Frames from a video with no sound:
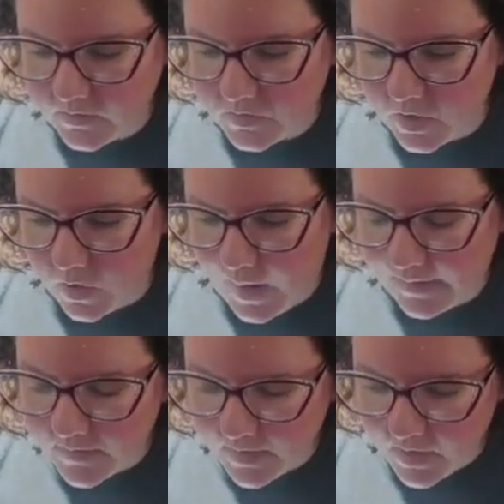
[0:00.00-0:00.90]
so
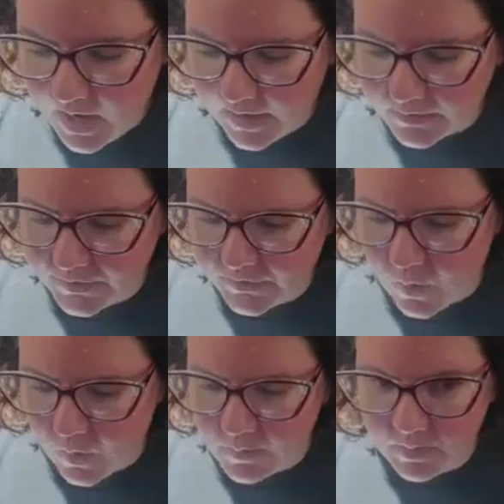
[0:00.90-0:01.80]
I've never had a
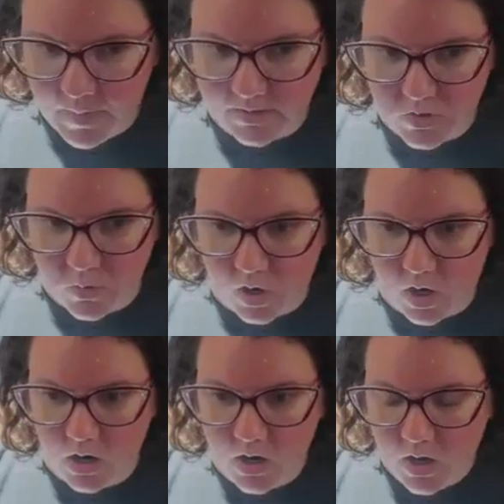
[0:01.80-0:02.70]
formal
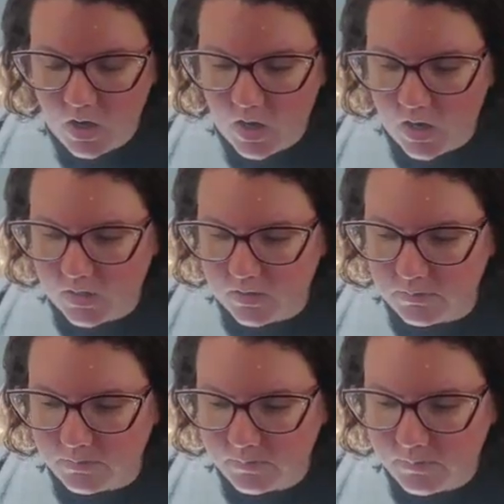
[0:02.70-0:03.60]
mentor,
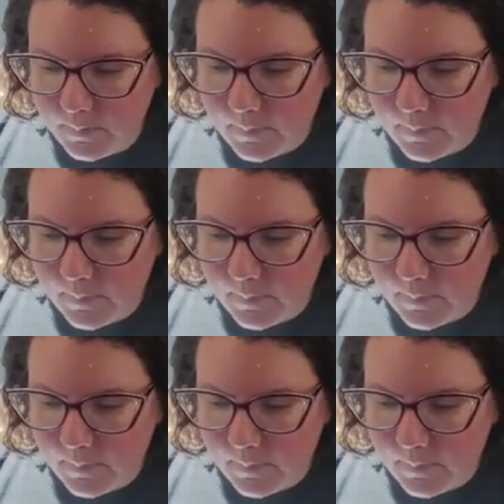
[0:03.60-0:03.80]
um,